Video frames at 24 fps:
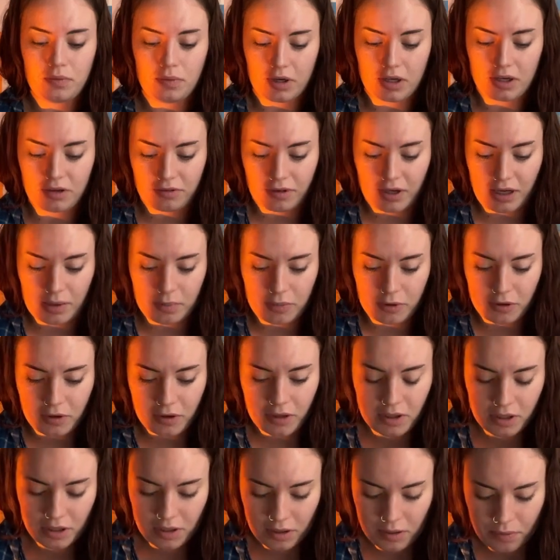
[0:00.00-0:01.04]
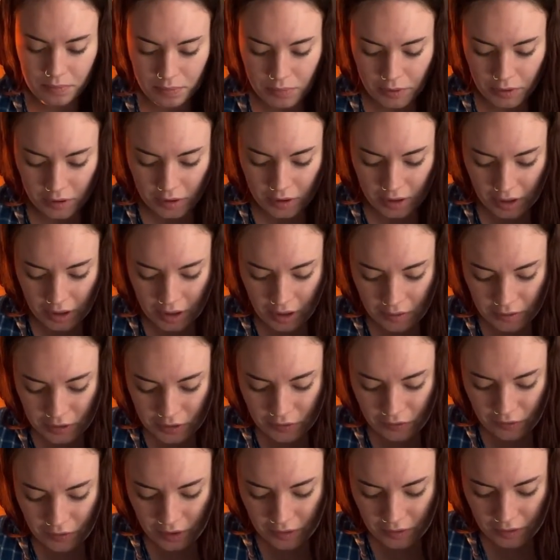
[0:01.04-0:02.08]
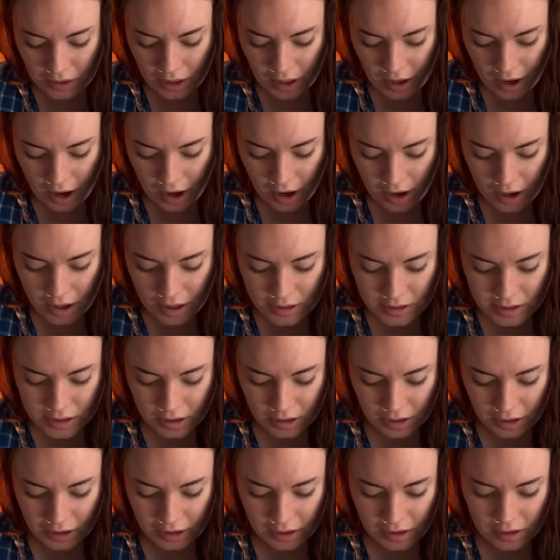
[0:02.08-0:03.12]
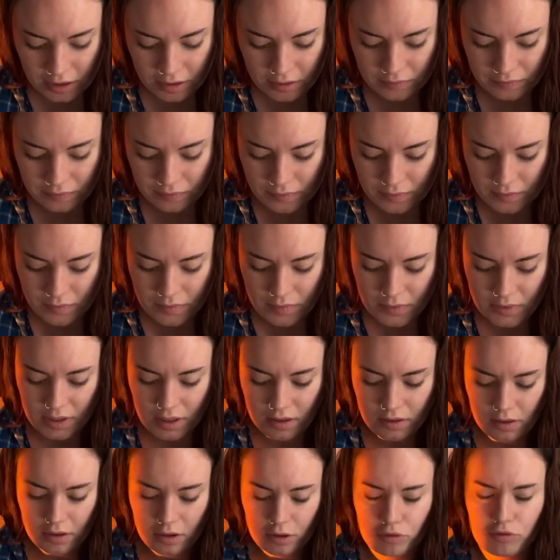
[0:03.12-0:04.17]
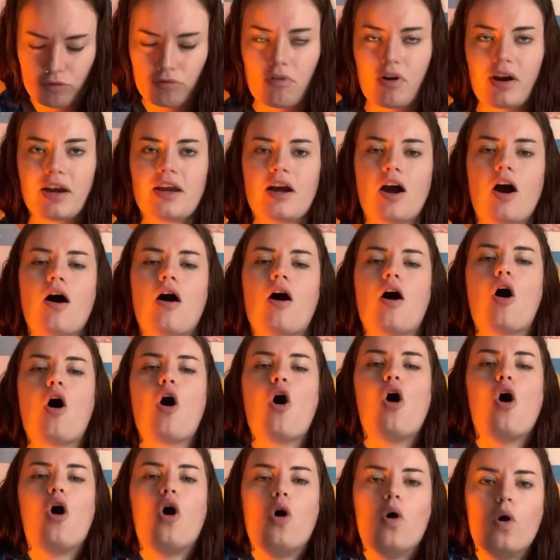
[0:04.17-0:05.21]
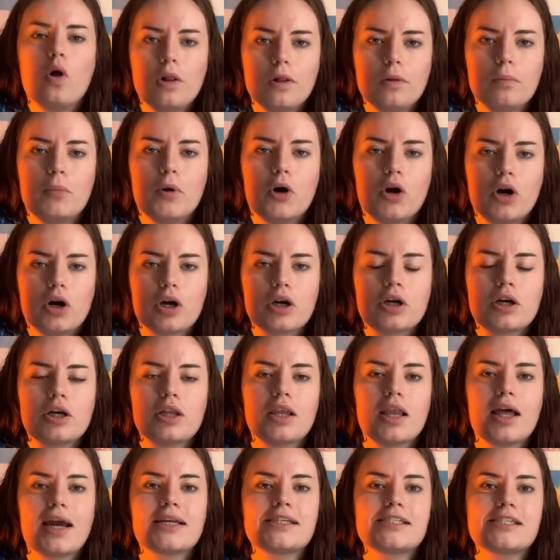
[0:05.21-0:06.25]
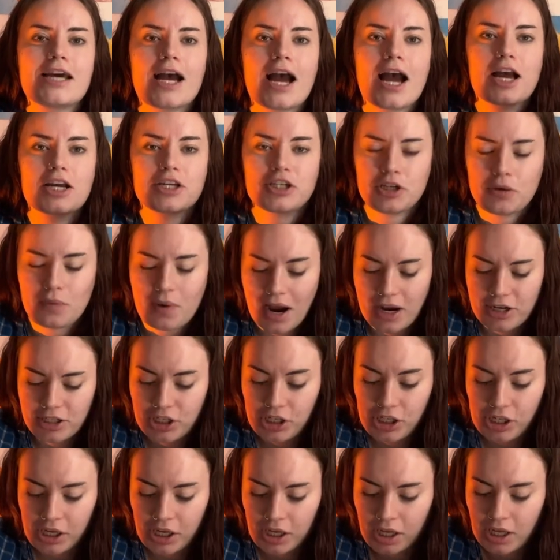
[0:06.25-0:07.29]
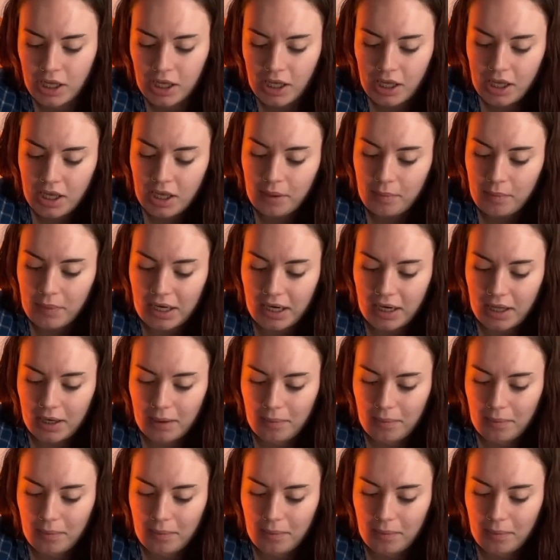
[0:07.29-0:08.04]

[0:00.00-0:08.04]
want to write a book, but I always found it hard to like write a whole book, like Tashi Washi, my